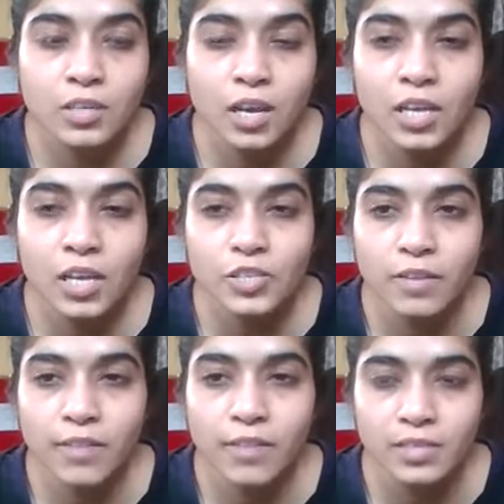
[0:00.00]
In
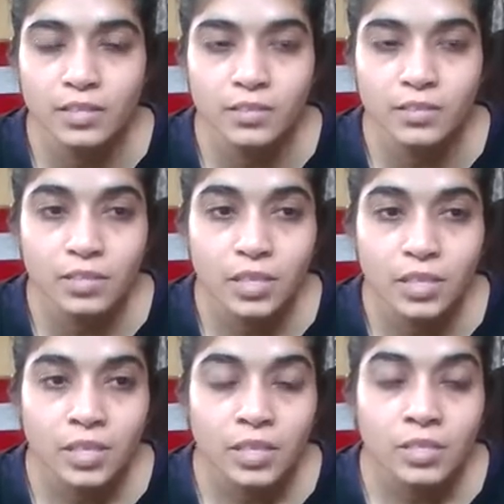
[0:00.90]
Shavasana.
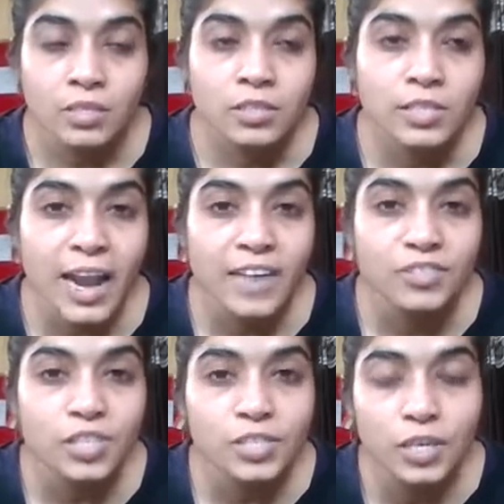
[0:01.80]
Just
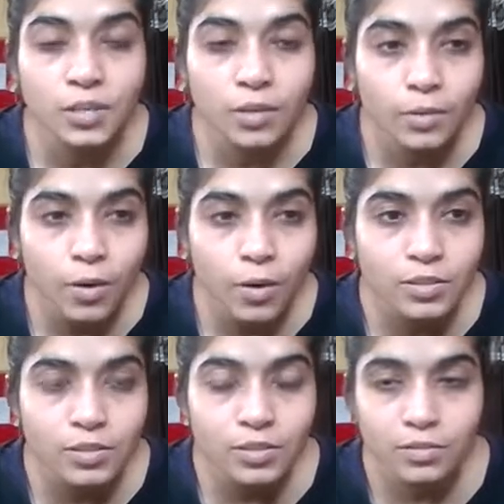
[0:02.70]
adjusting your
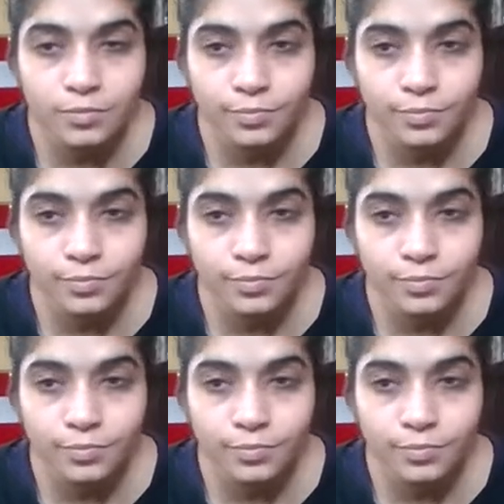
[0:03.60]
clothes,